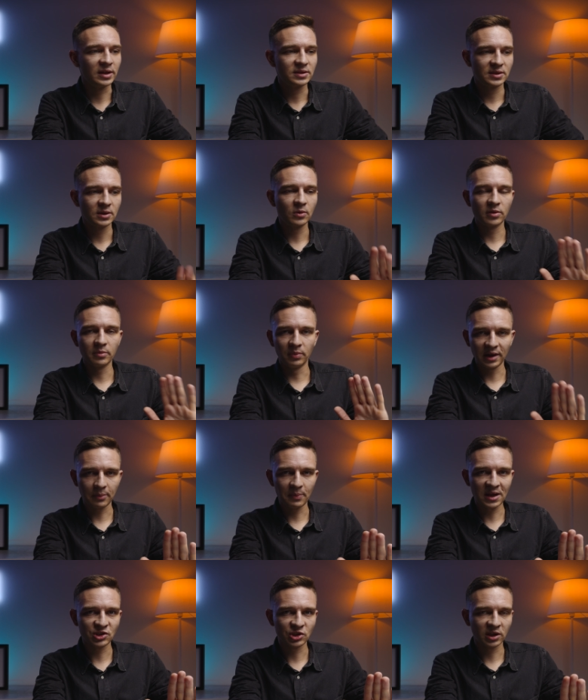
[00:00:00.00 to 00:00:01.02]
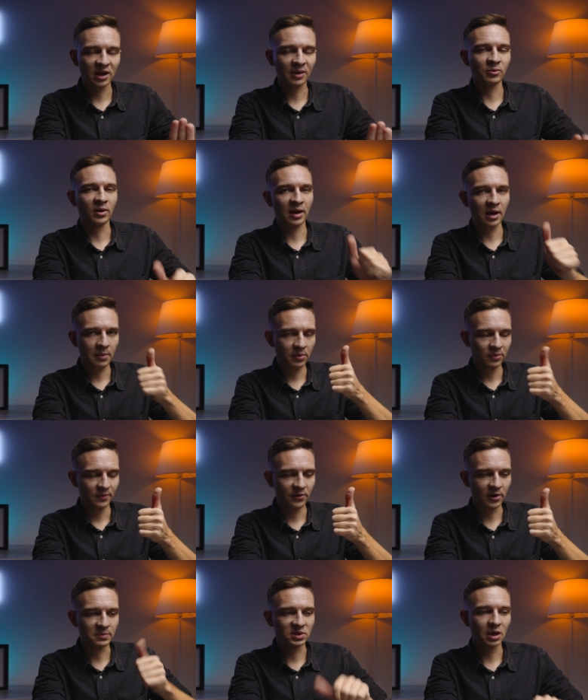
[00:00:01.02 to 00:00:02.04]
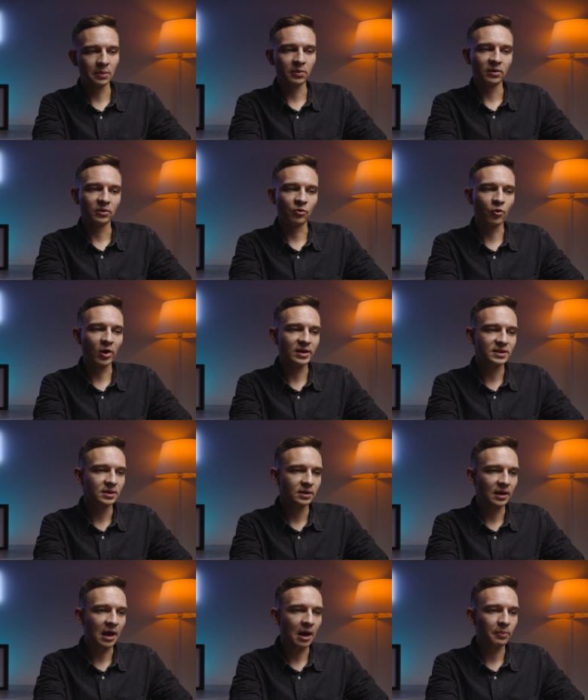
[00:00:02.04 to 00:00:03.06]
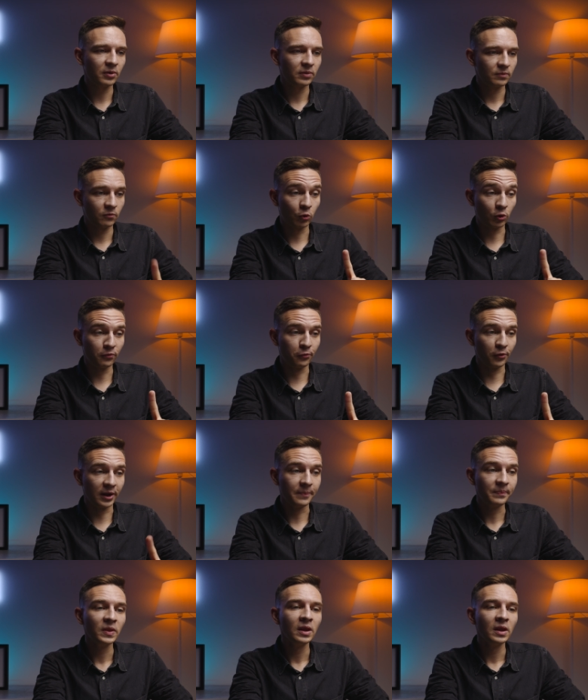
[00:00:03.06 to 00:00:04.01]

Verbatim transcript: So the Blackmagic Camera App, thumbs up, great app for free.